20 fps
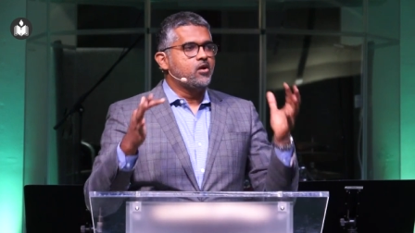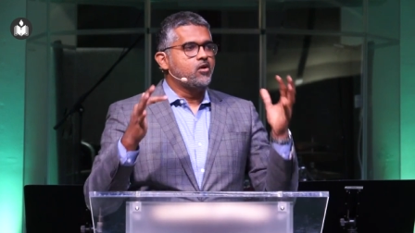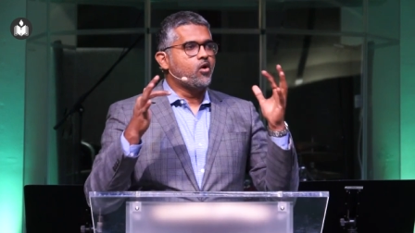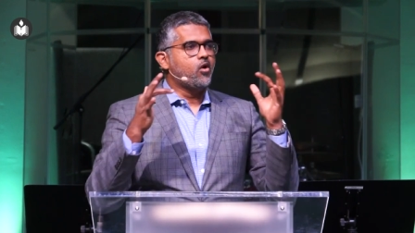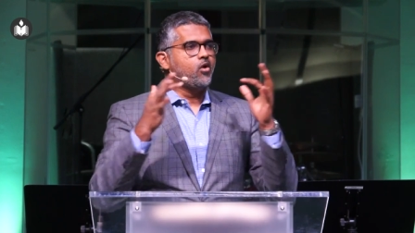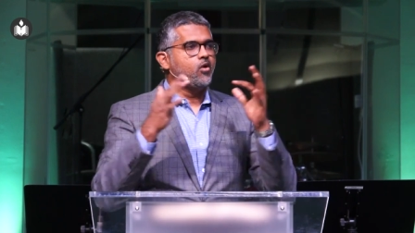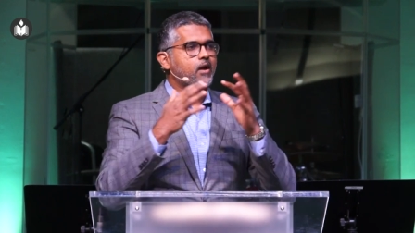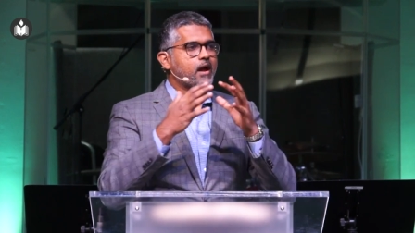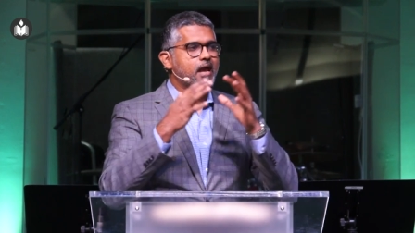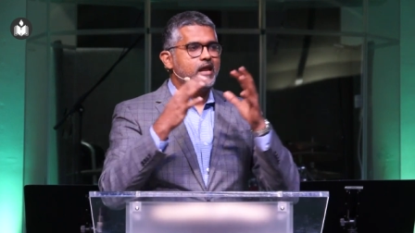
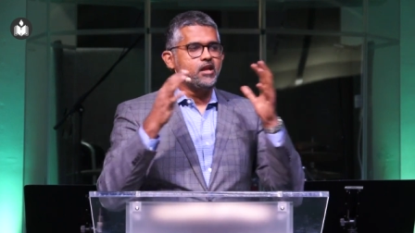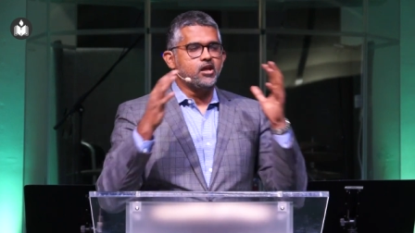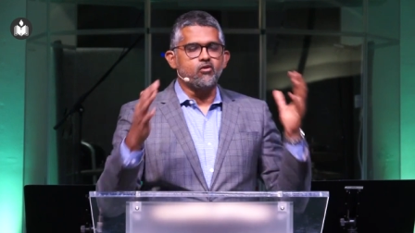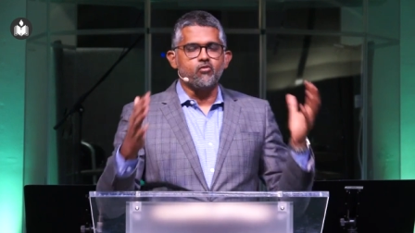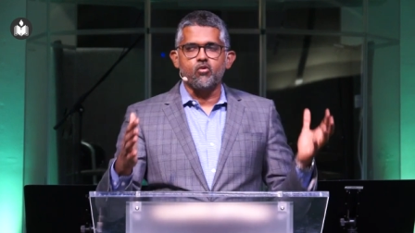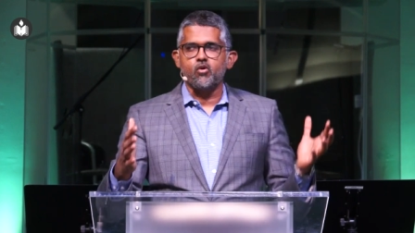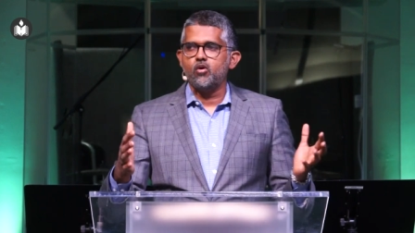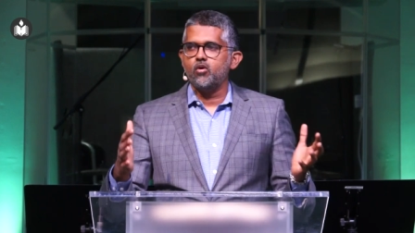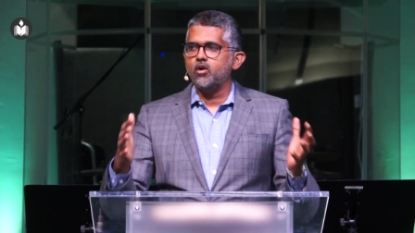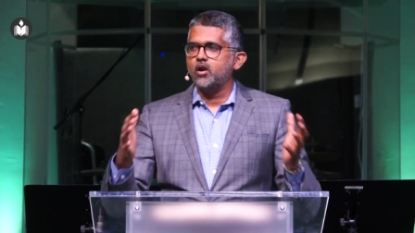nor any
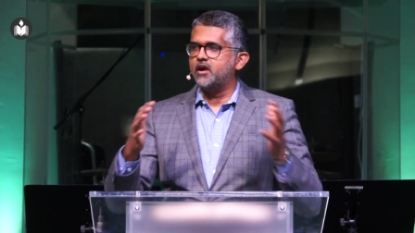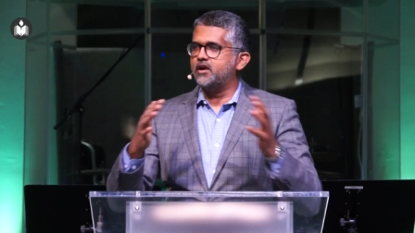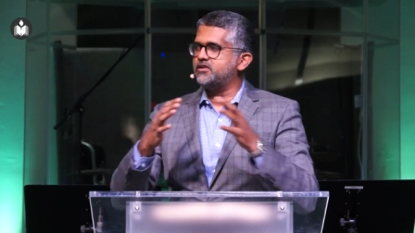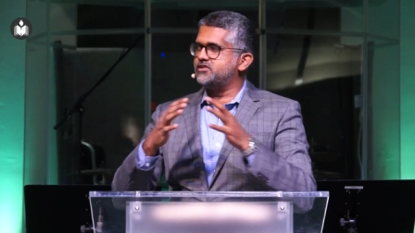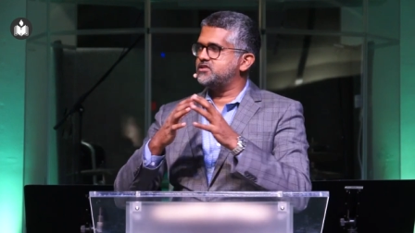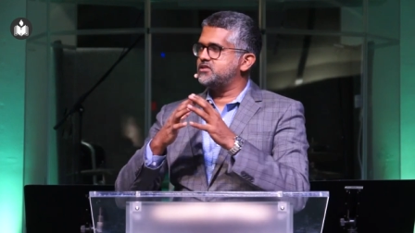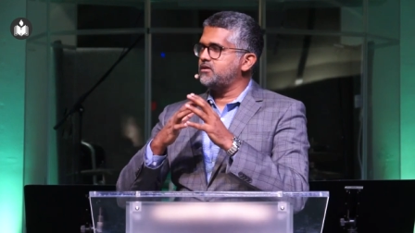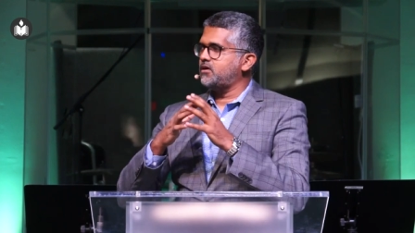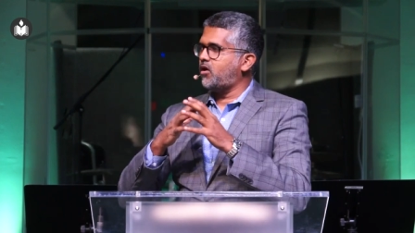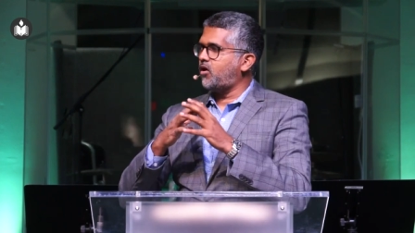
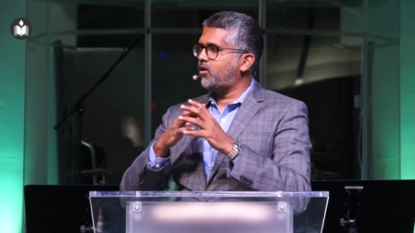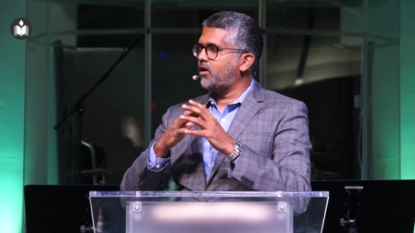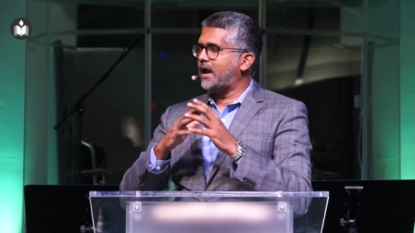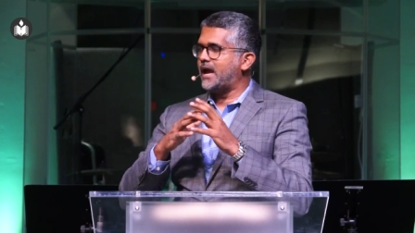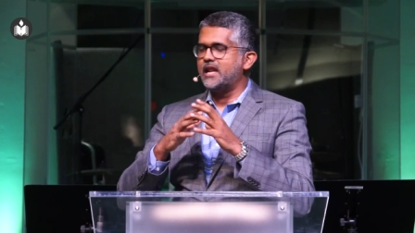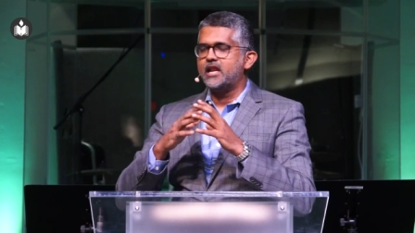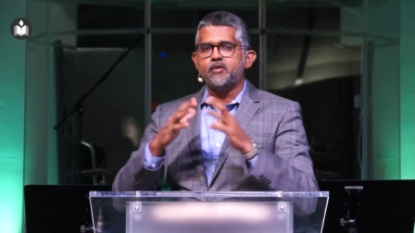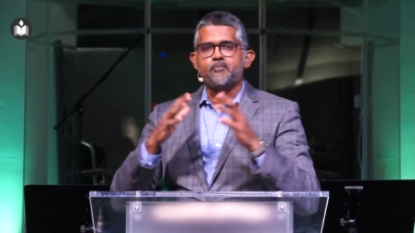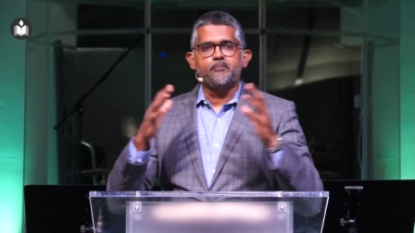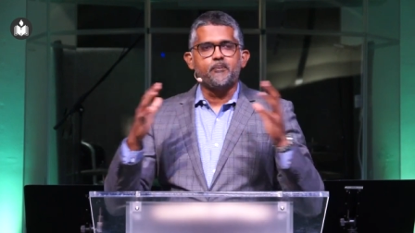rulers or
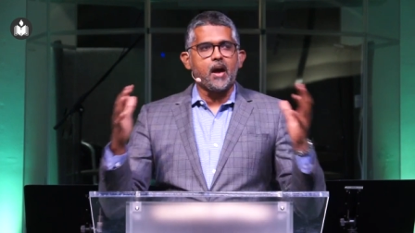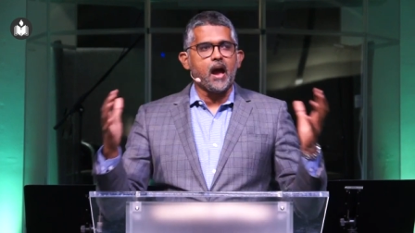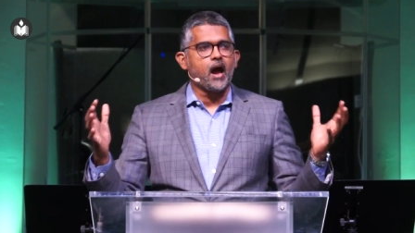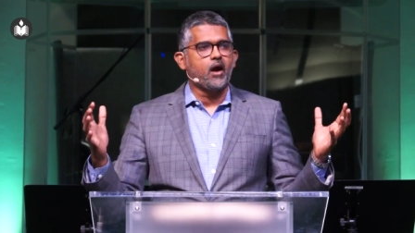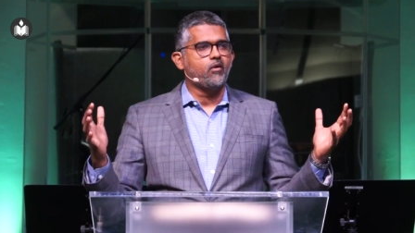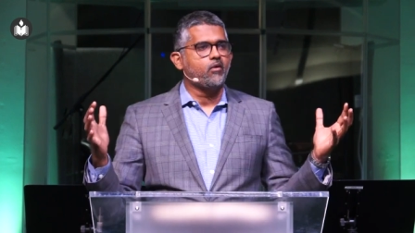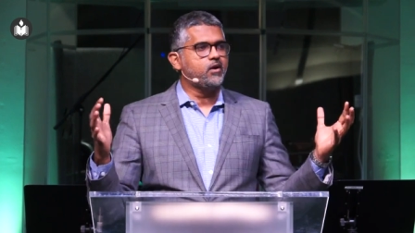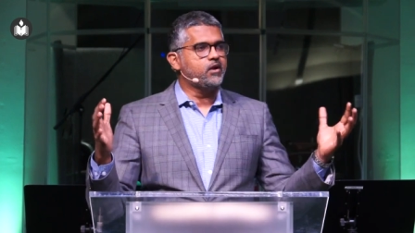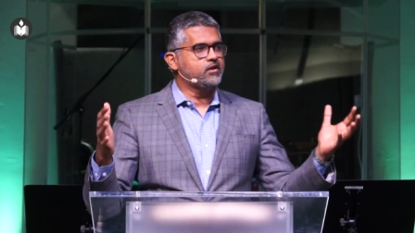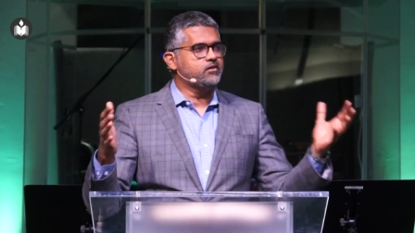any
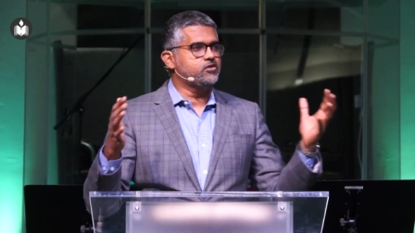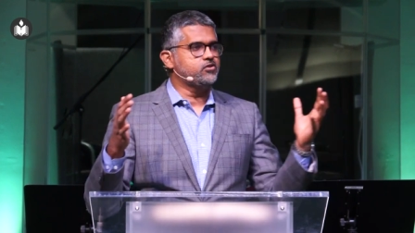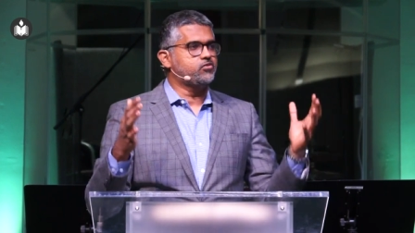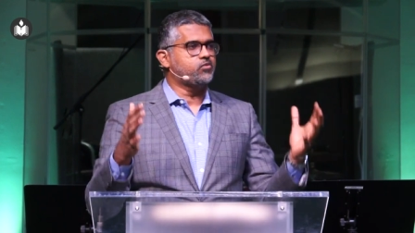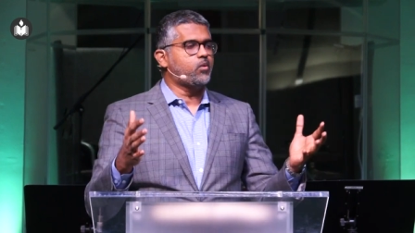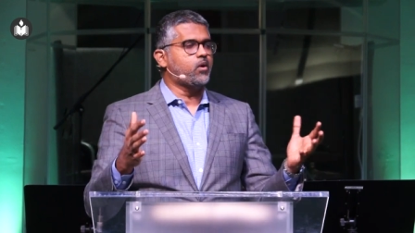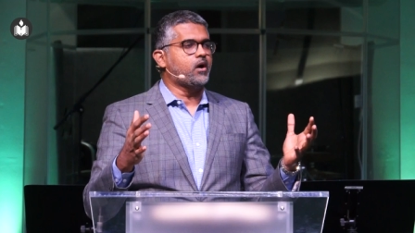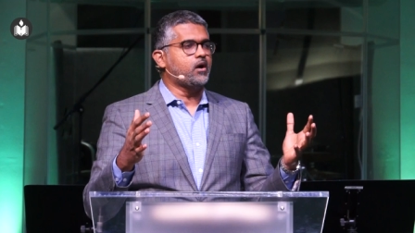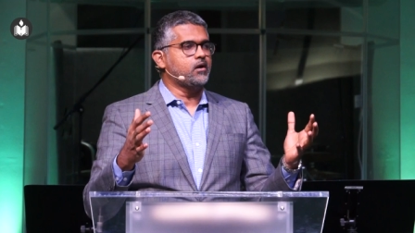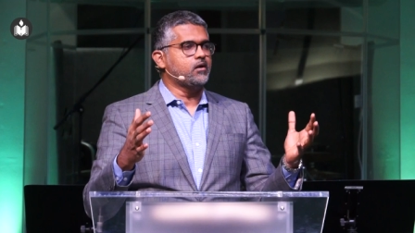power in
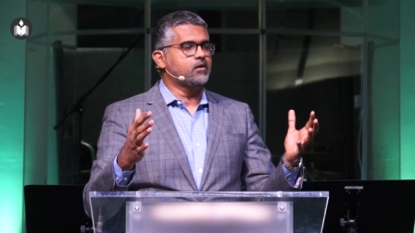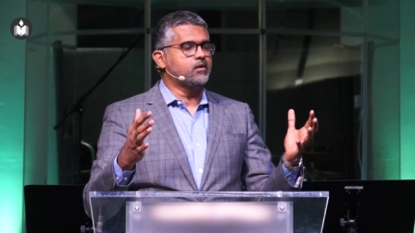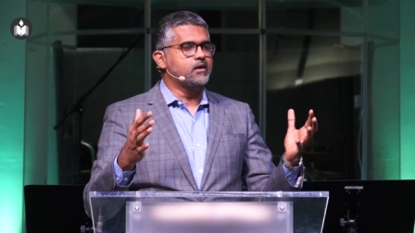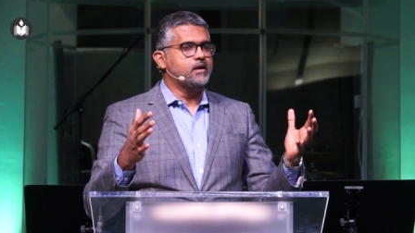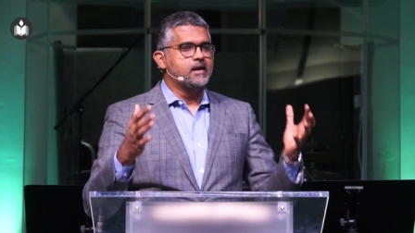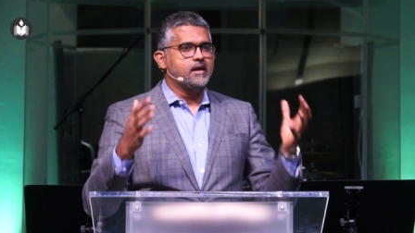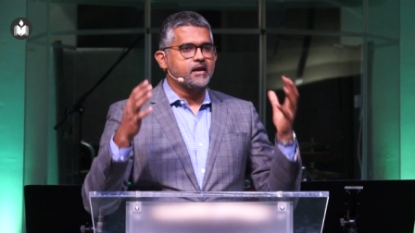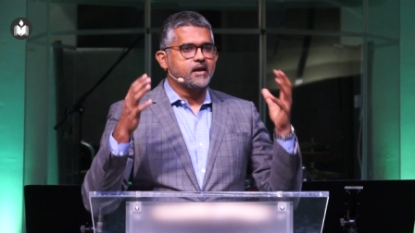this world